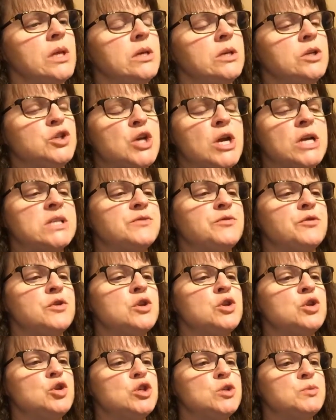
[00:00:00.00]
checks for the
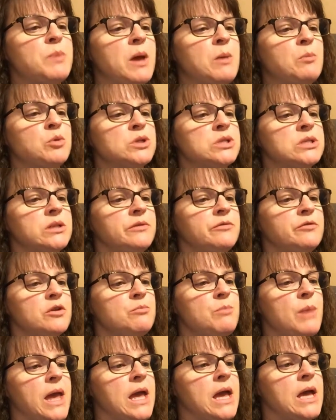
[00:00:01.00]
newspaper delivery
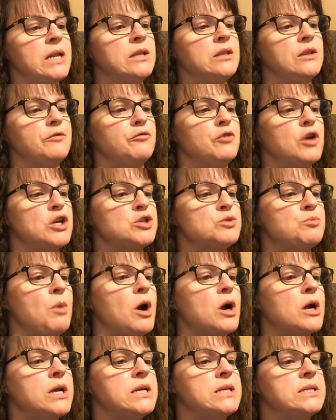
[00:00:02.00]
man and the fresh
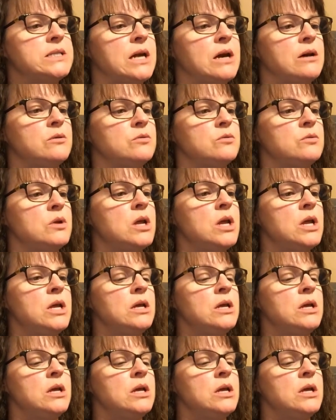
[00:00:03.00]
market down